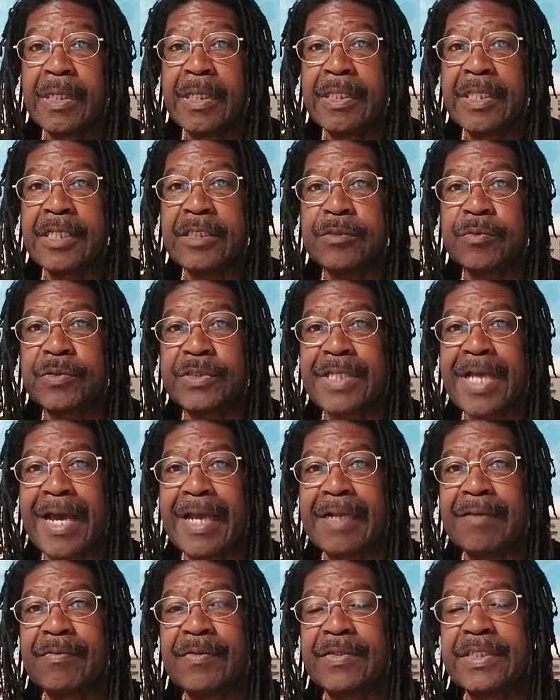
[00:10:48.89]
This was
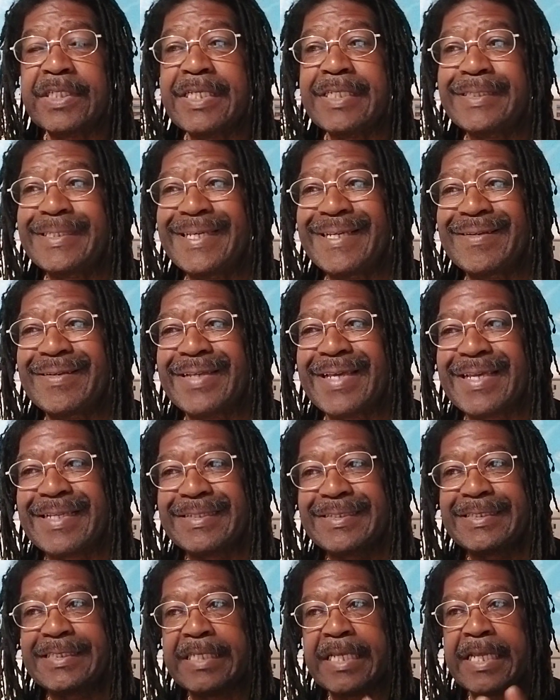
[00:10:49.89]
kind of a detailed,
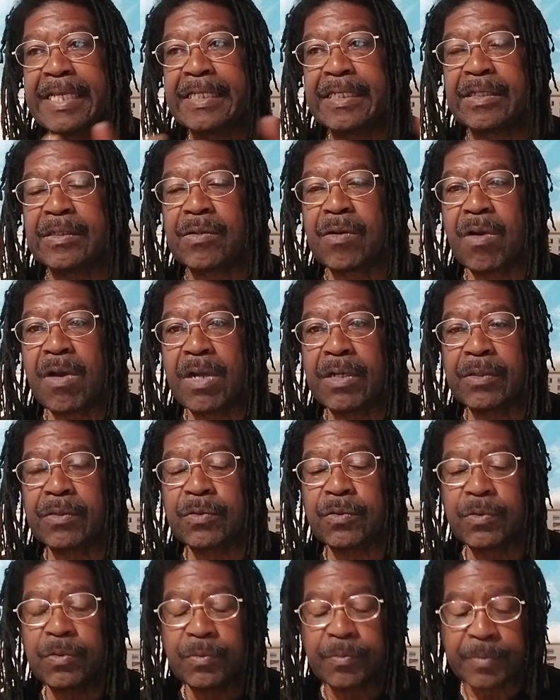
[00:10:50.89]
extended
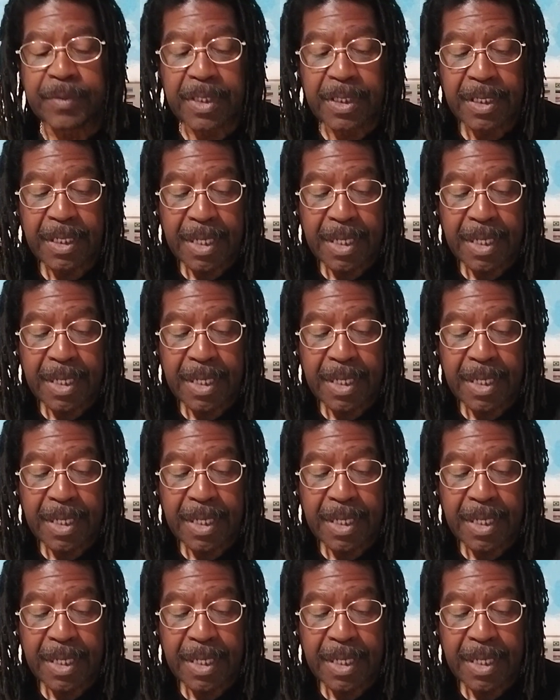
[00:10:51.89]
article